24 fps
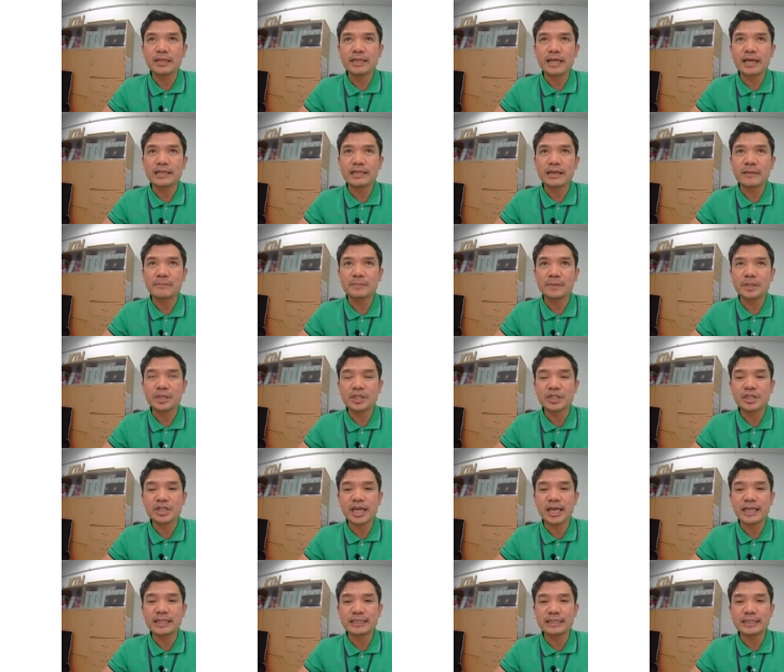will not
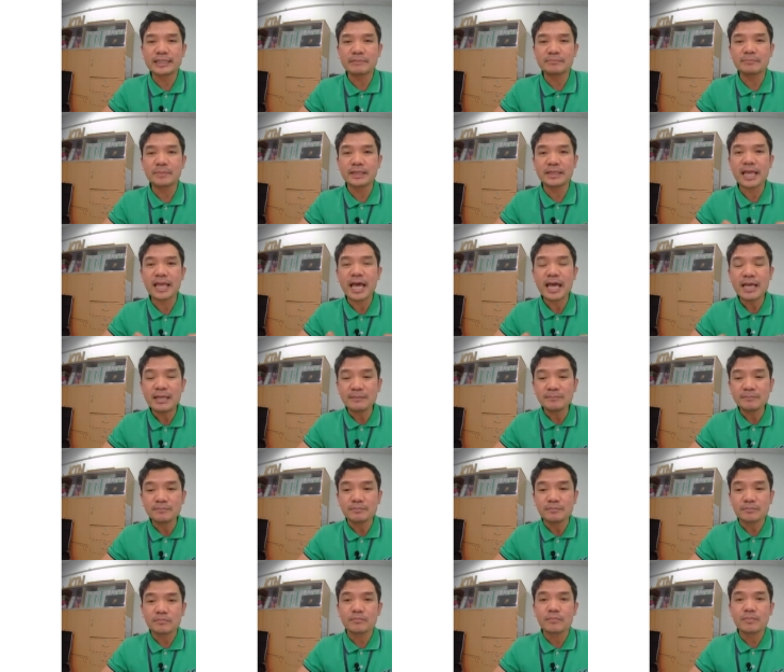appreciate it, but
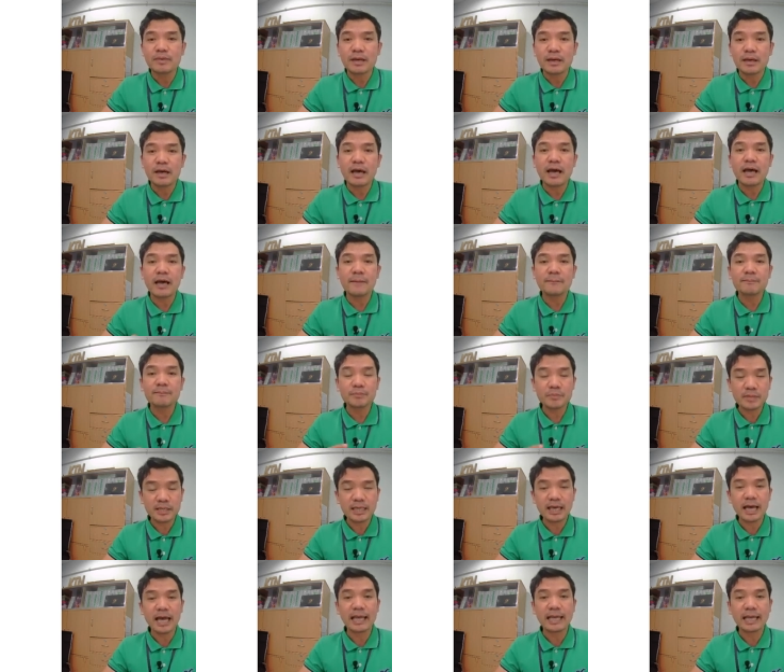
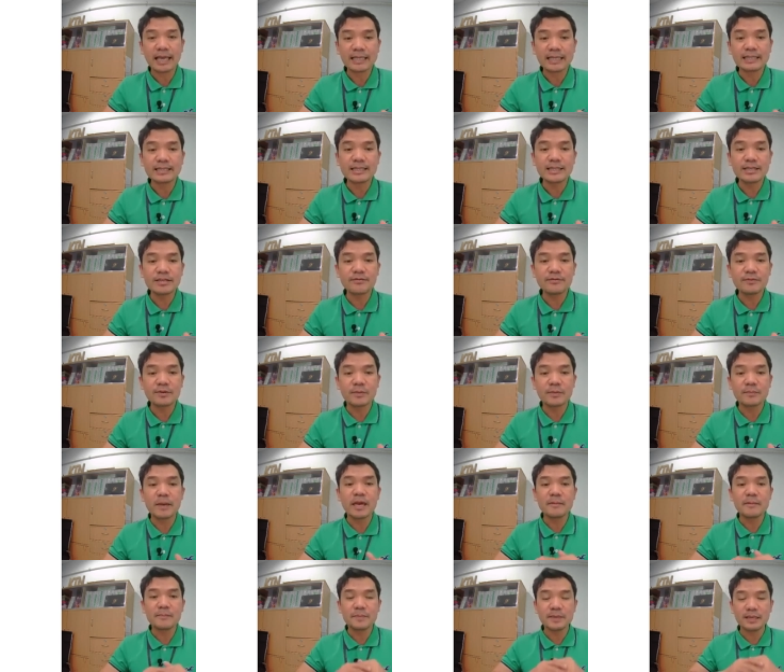I can give you
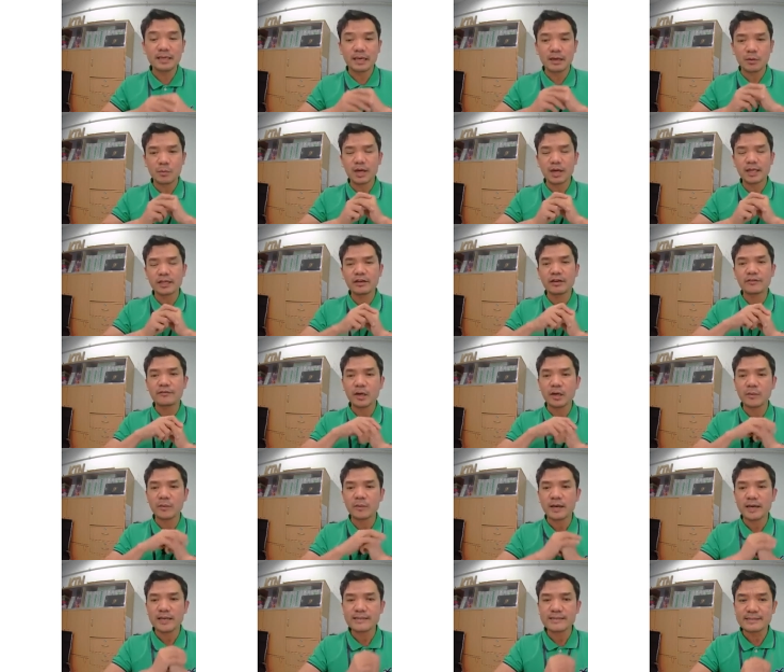maybe one of
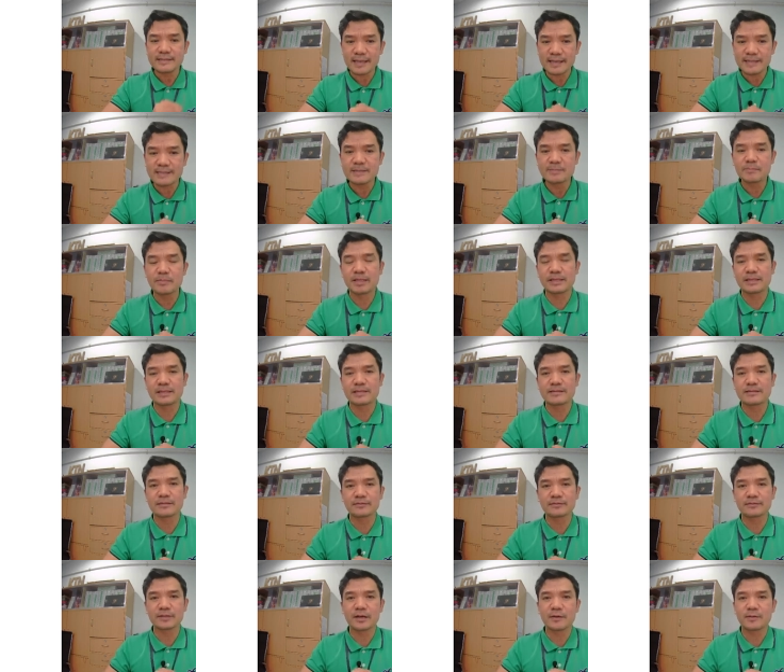our assessment
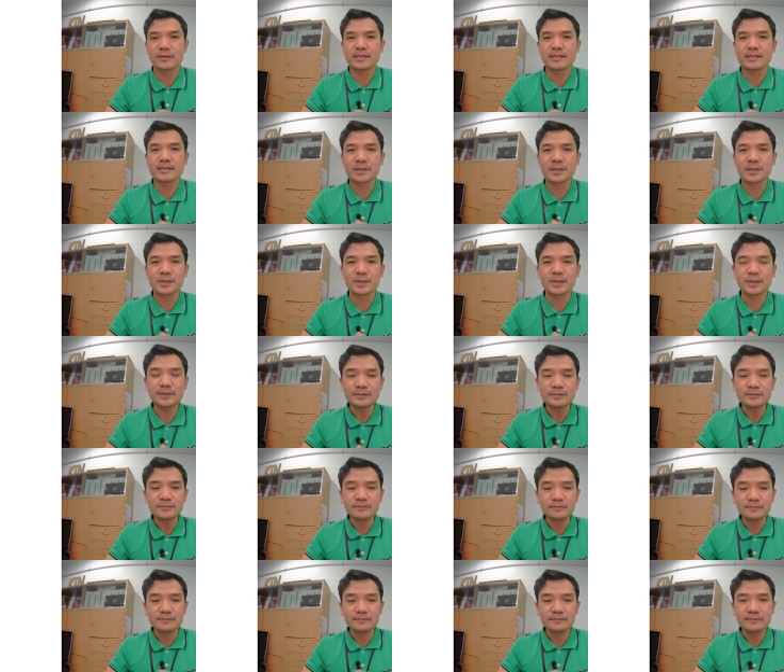as of now is to
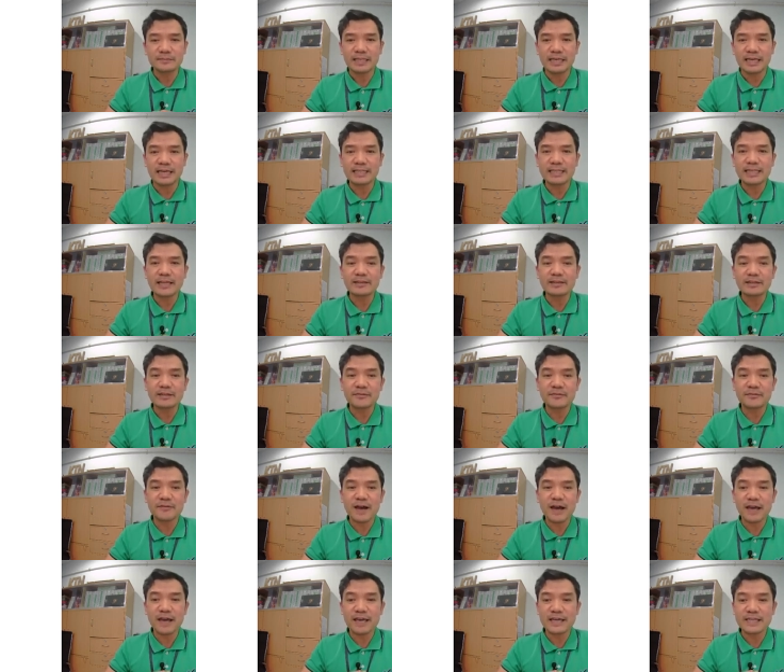
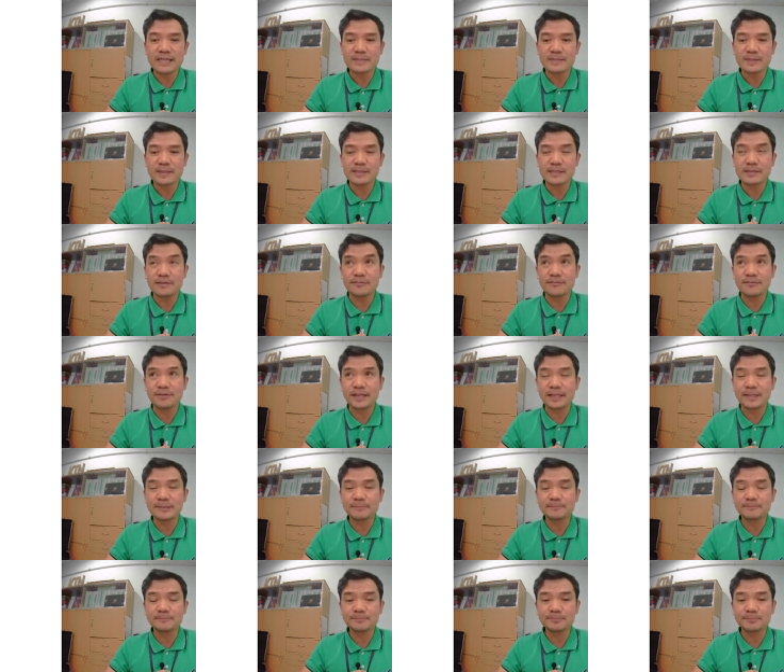identify a specific
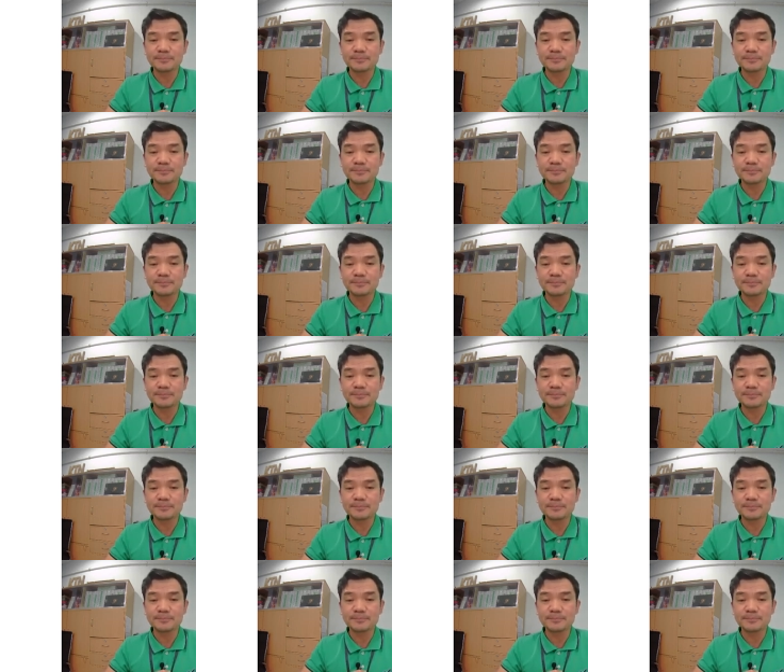